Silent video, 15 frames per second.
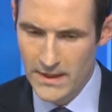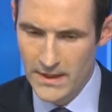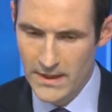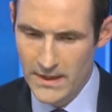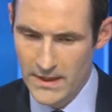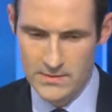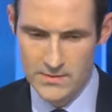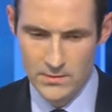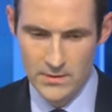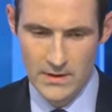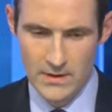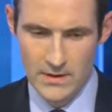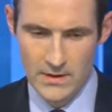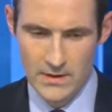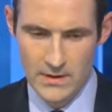as we were talking
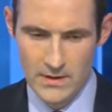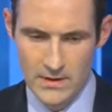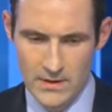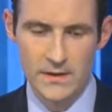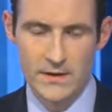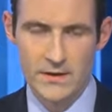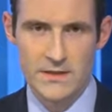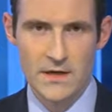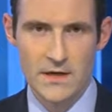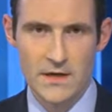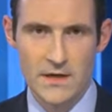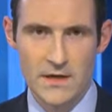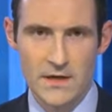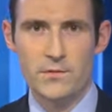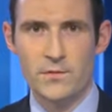about a bit earlier, tough
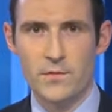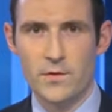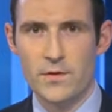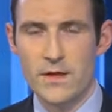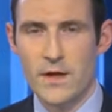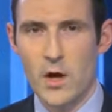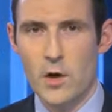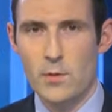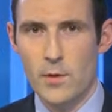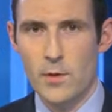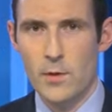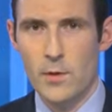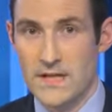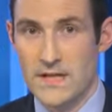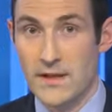week for the Home
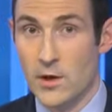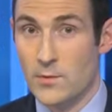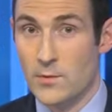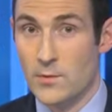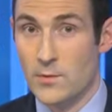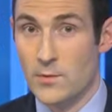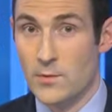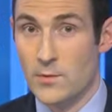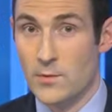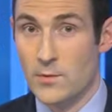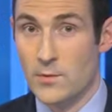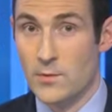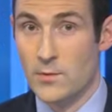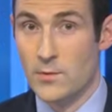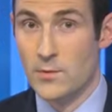Office and the Home Secretary,
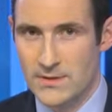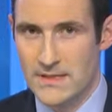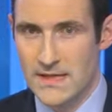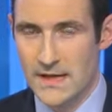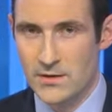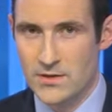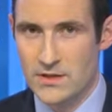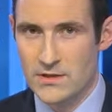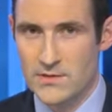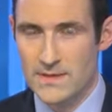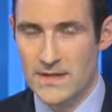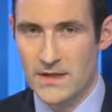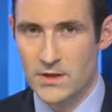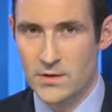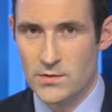Priti Patel. She's
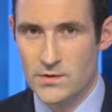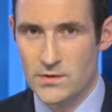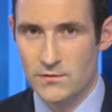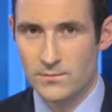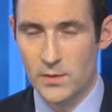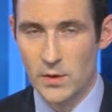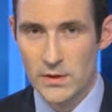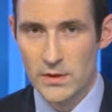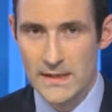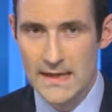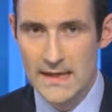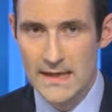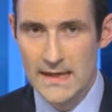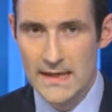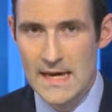been accused of
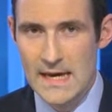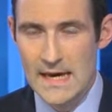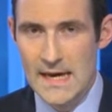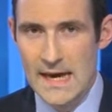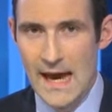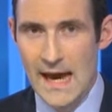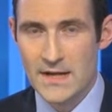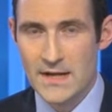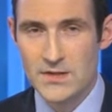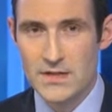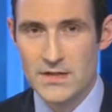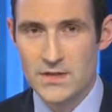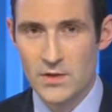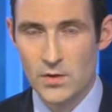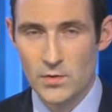bullying, and
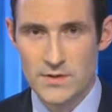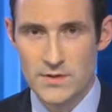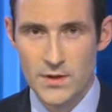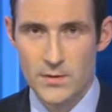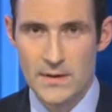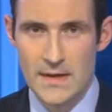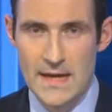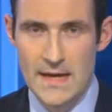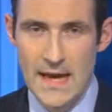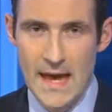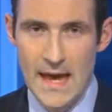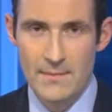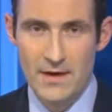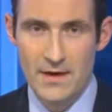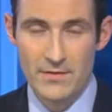she's also
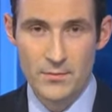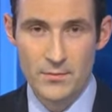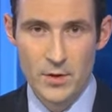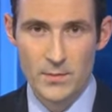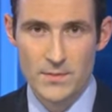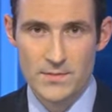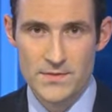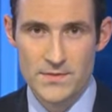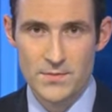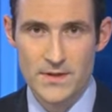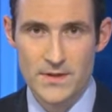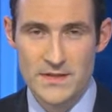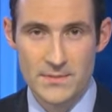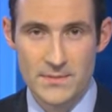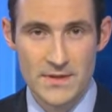having problems
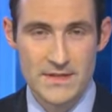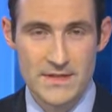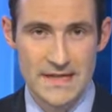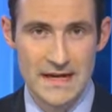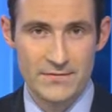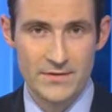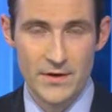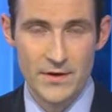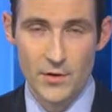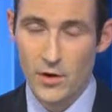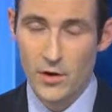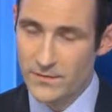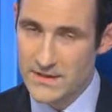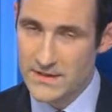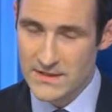with some of the staff in her
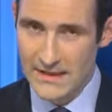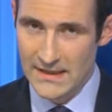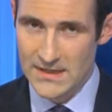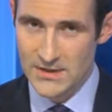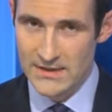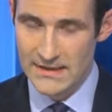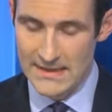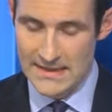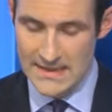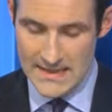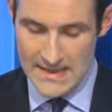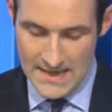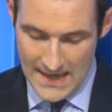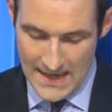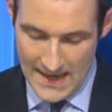office, allegedly,
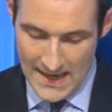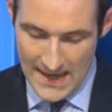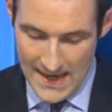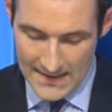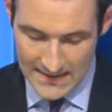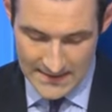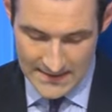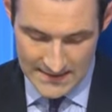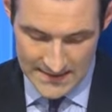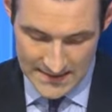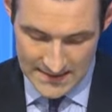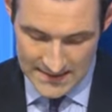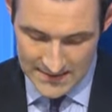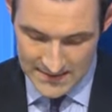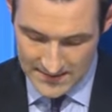and
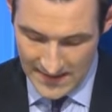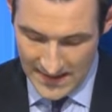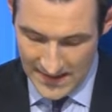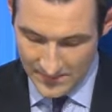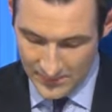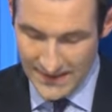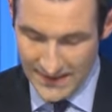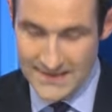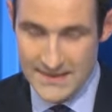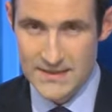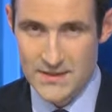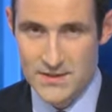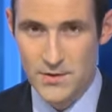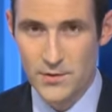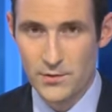indeed plenty
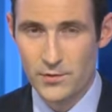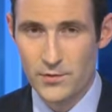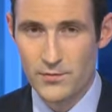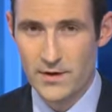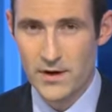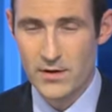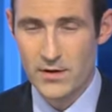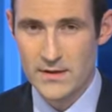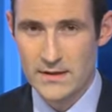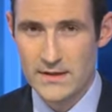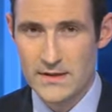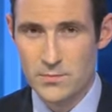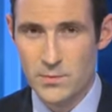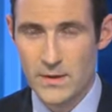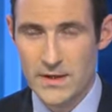to chew through regarding
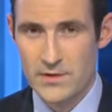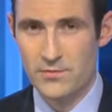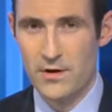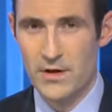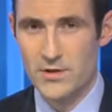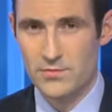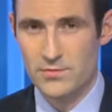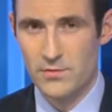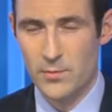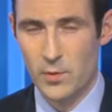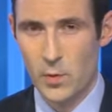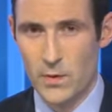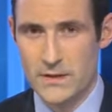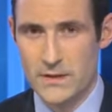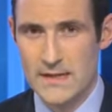this Windrush
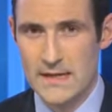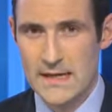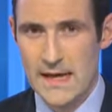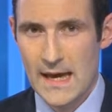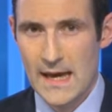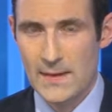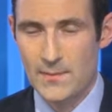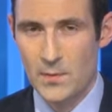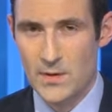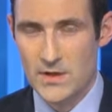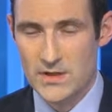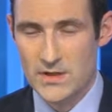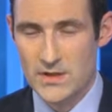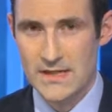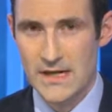report,
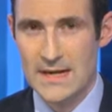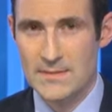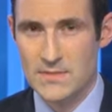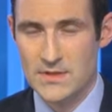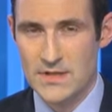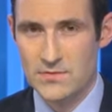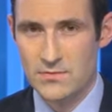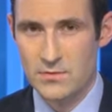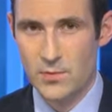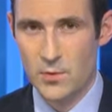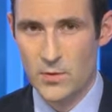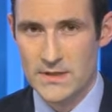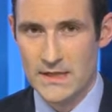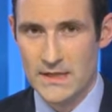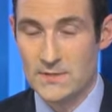which the Times is
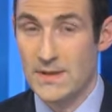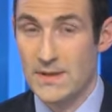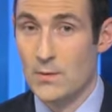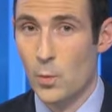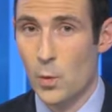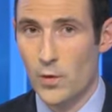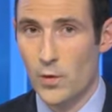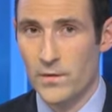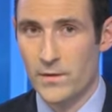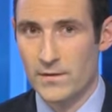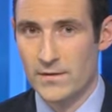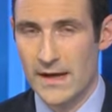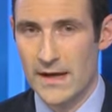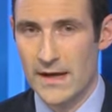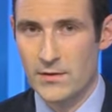reporting has been
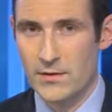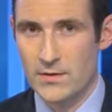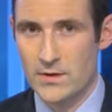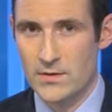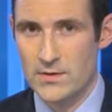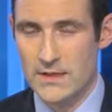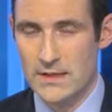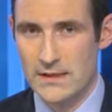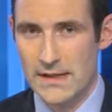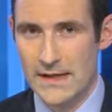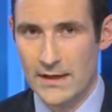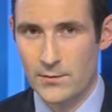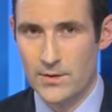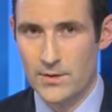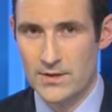watered down using
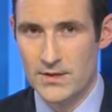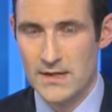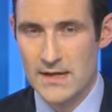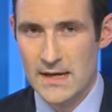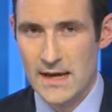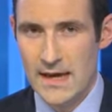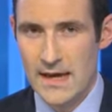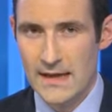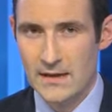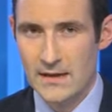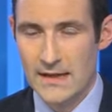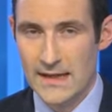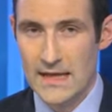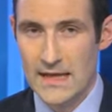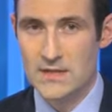language
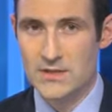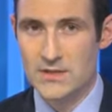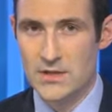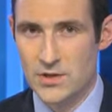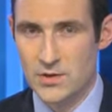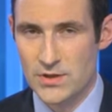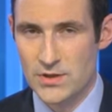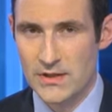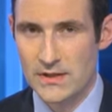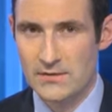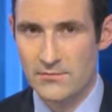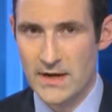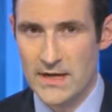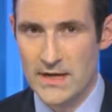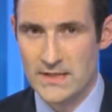like
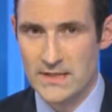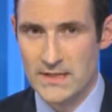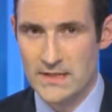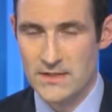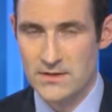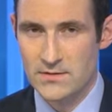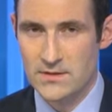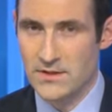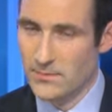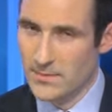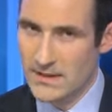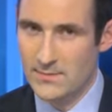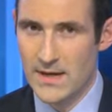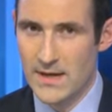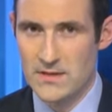institutionally racist. So it's not
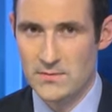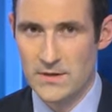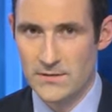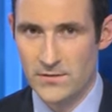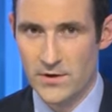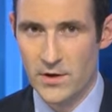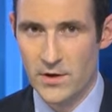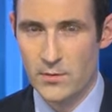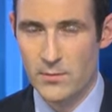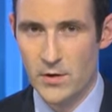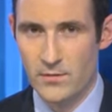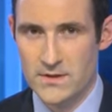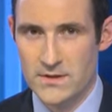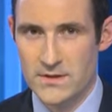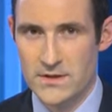been the best week for the Home
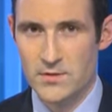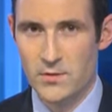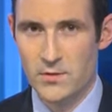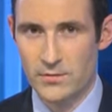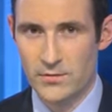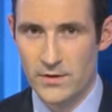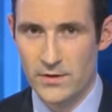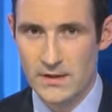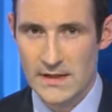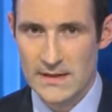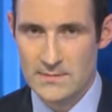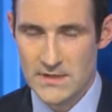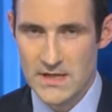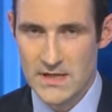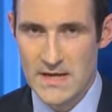Office. To talk through the
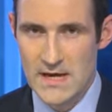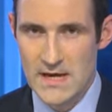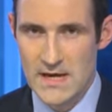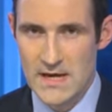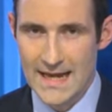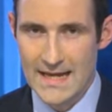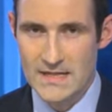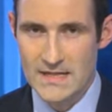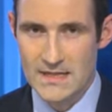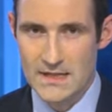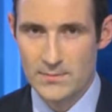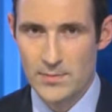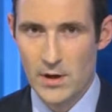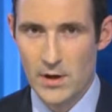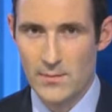claims against the
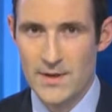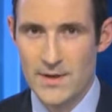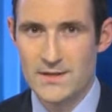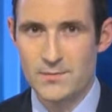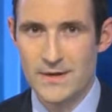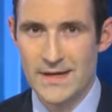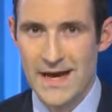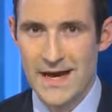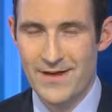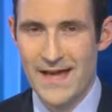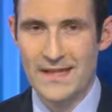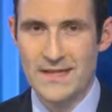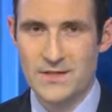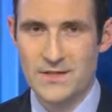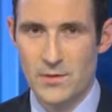department, we have
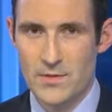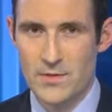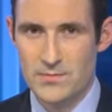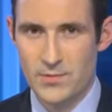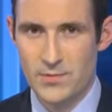Alex Thomas,